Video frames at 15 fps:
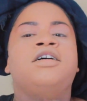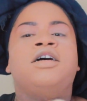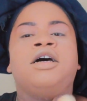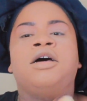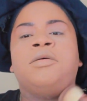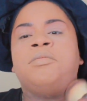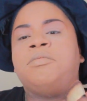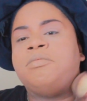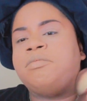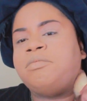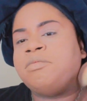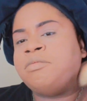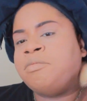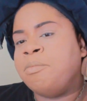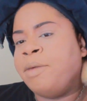um
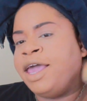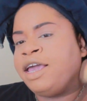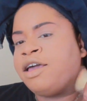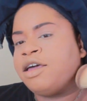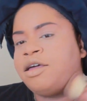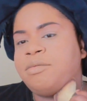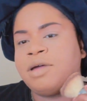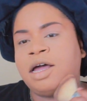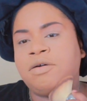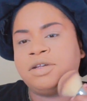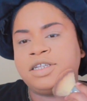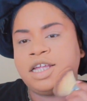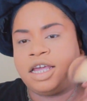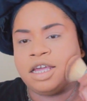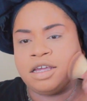makeup, I would
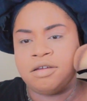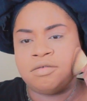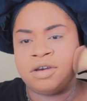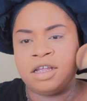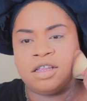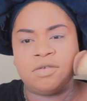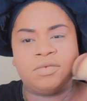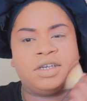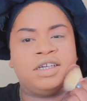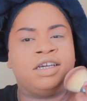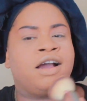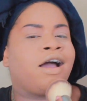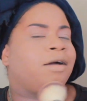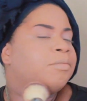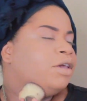say. Nothing really
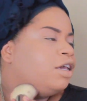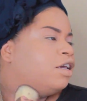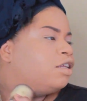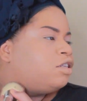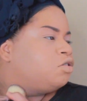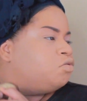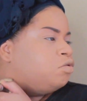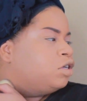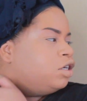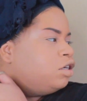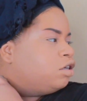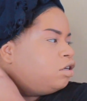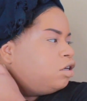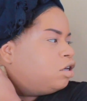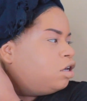got me into
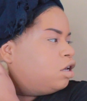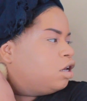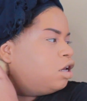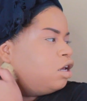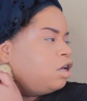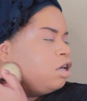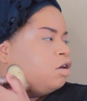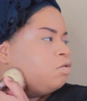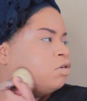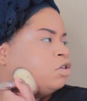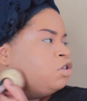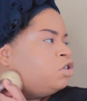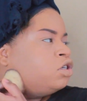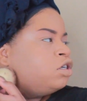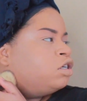it. It
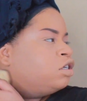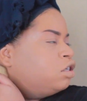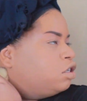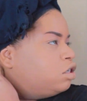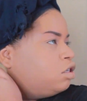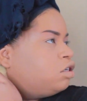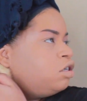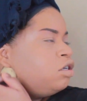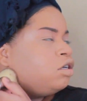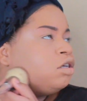was just,